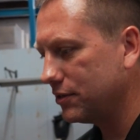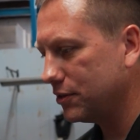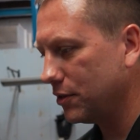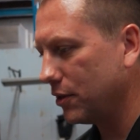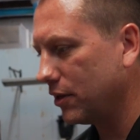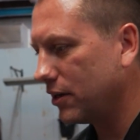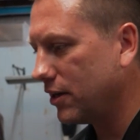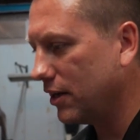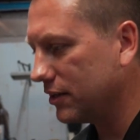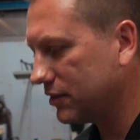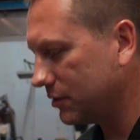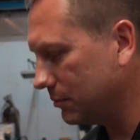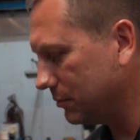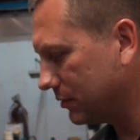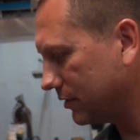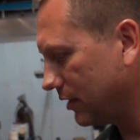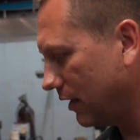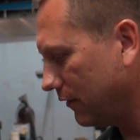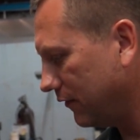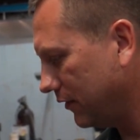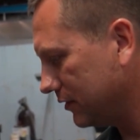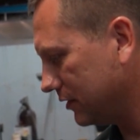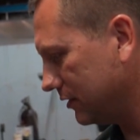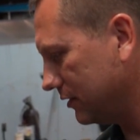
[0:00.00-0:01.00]
so the custom
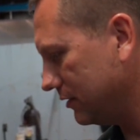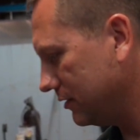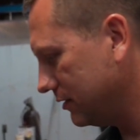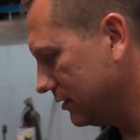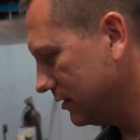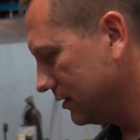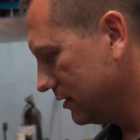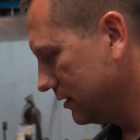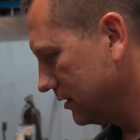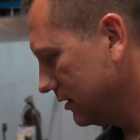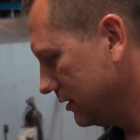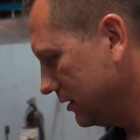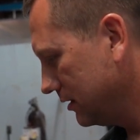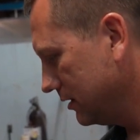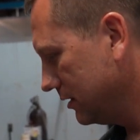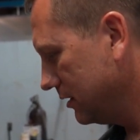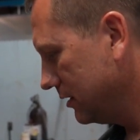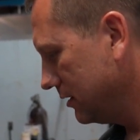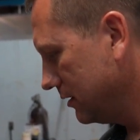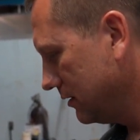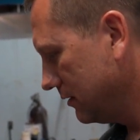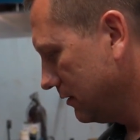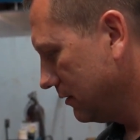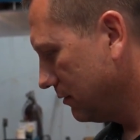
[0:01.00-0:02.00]
stuff isn't
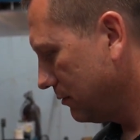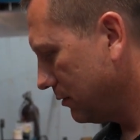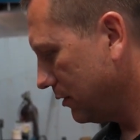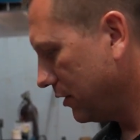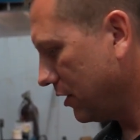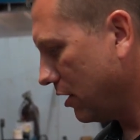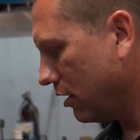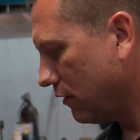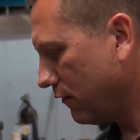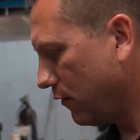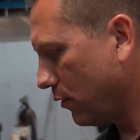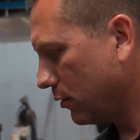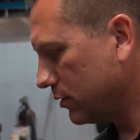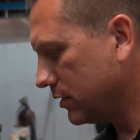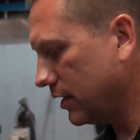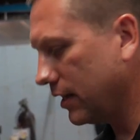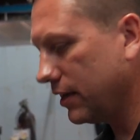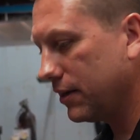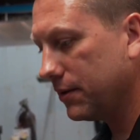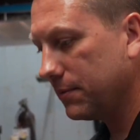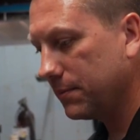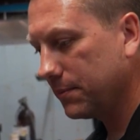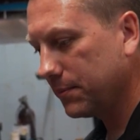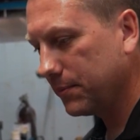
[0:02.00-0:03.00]
really our forte.